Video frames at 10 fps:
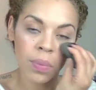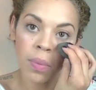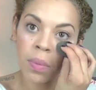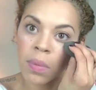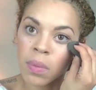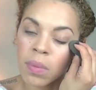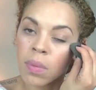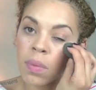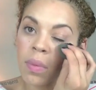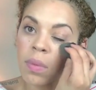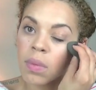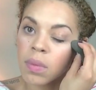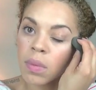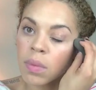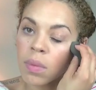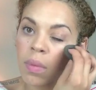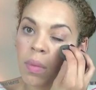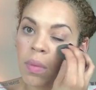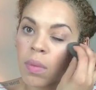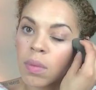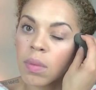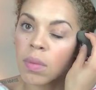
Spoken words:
Nobody speaks.